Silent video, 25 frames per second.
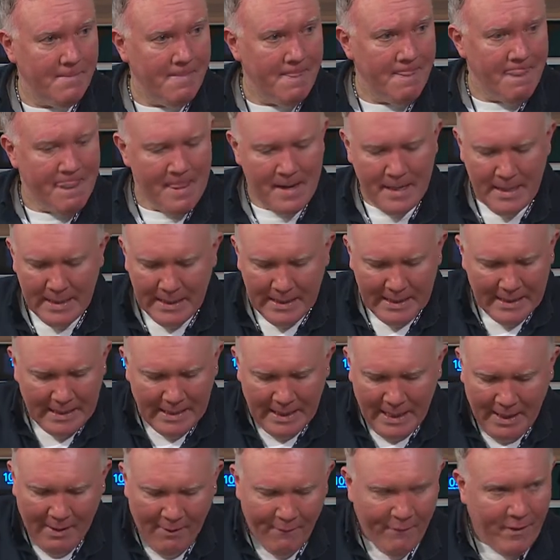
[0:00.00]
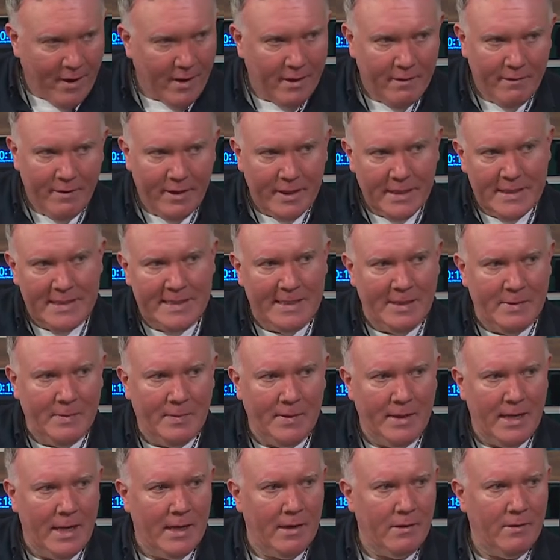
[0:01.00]
Oh, Lord. Very, very
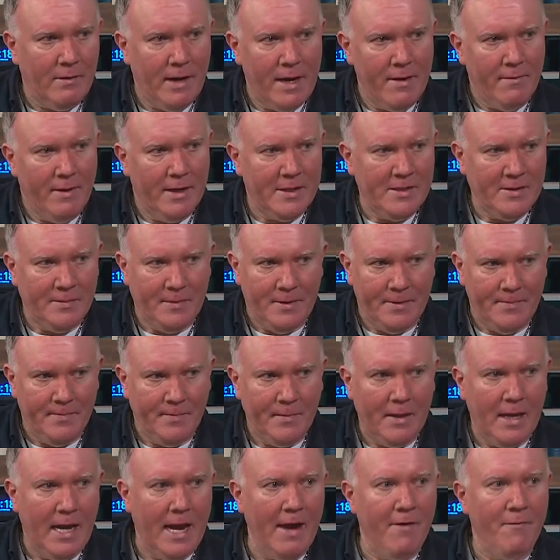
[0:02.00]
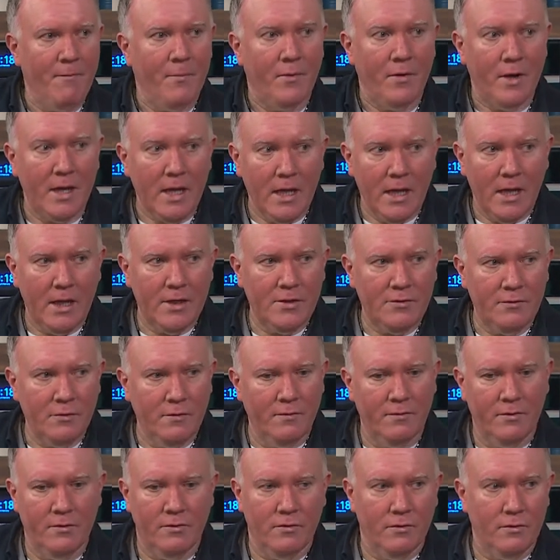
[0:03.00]
simple and great recipe. Have preheat your
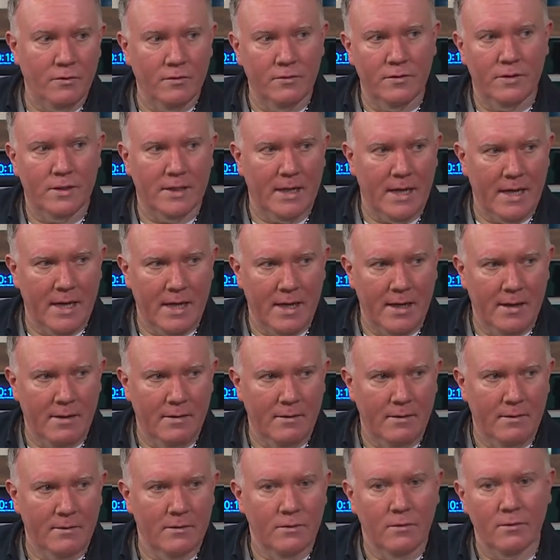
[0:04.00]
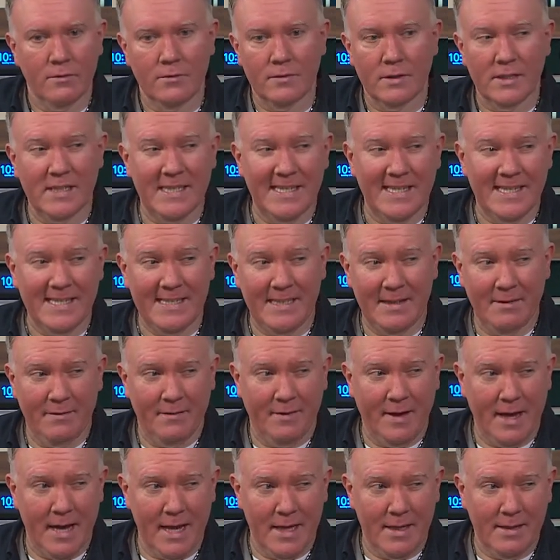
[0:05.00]
oven to 180 mm-hmm. 160
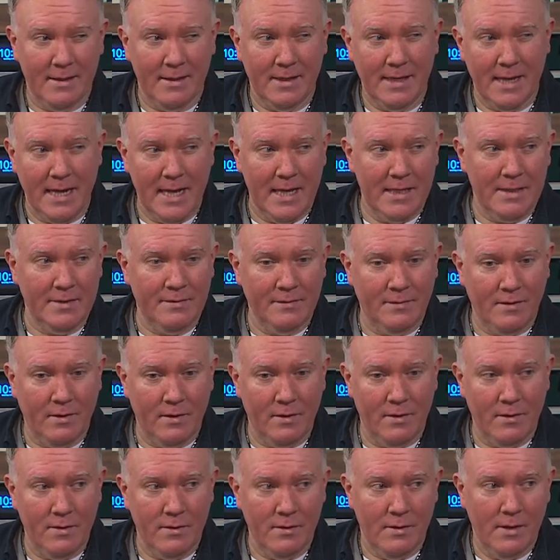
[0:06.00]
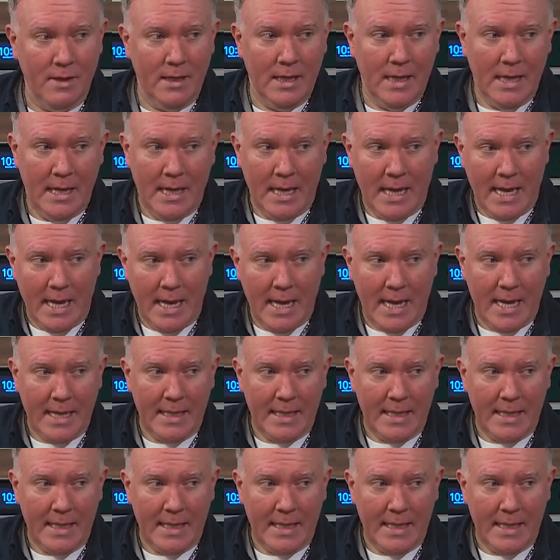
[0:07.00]
fan, gas 4 mm-hmm.